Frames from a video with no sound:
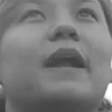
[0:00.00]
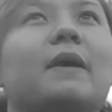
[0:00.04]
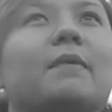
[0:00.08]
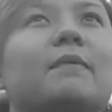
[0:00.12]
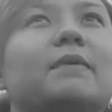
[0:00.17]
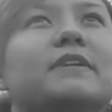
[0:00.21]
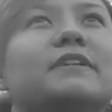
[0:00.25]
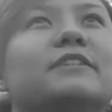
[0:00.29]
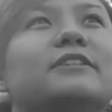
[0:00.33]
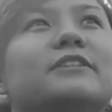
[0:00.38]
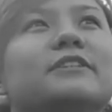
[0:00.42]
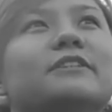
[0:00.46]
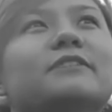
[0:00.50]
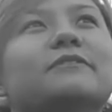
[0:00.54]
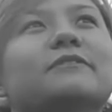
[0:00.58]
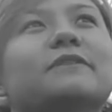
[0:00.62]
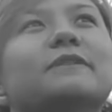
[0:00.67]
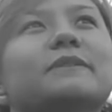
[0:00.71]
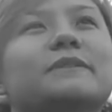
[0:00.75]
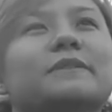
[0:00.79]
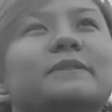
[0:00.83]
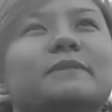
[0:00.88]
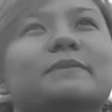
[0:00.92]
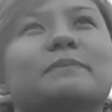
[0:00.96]
want to do
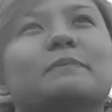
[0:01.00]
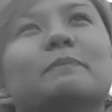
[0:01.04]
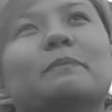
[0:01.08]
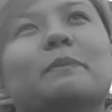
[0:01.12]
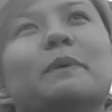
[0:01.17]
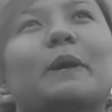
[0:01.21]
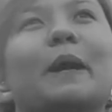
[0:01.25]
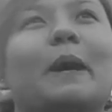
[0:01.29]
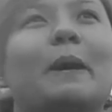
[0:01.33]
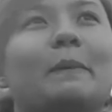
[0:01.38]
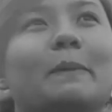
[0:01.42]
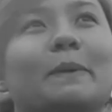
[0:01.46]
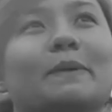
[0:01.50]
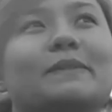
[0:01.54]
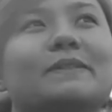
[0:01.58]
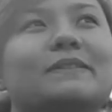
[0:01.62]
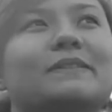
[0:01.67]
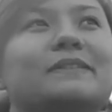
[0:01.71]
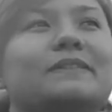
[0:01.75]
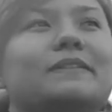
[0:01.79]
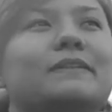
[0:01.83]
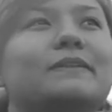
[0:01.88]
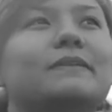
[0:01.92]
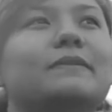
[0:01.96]
is what I want to
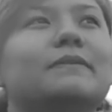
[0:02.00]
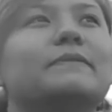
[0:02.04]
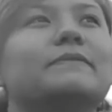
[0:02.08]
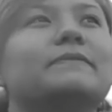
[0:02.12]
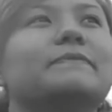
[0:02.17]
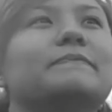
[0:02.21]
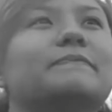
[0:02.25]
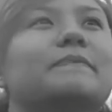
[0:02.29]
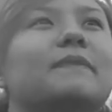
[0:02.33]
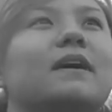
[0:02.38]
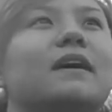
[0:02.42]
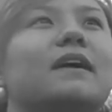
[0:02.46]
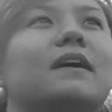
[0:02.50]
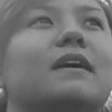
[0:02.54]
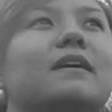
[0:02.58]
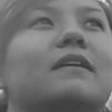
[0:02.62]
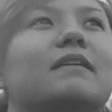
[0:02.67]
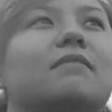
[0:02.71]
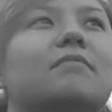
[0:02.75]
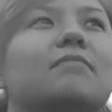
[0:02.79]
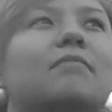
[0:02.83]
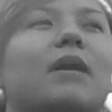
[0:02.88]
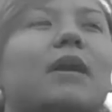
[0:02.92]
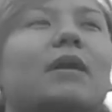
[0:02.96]
do.
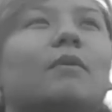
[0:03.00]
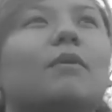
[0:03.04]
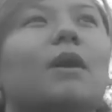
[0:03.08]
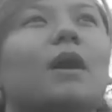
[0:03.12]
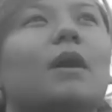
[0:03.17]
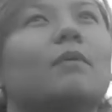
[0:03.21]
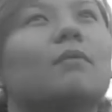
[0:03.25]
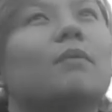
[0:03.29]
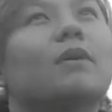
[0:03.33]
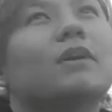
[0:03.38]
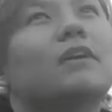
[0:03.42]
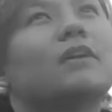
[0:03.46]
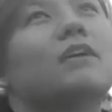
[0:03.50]
I want to